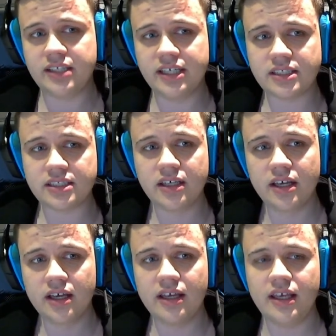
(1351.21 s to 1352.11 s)
this,
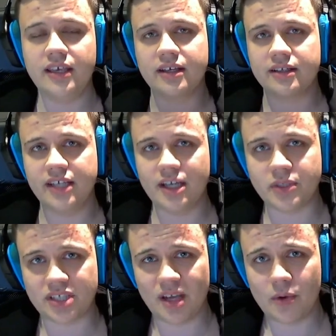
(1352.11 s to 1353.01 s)
he can clean up
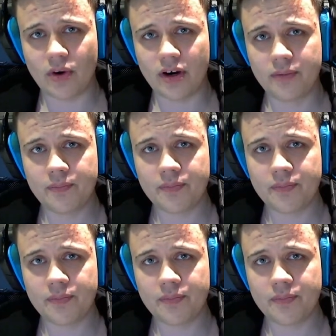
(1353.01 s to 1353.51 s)
the zombie ward.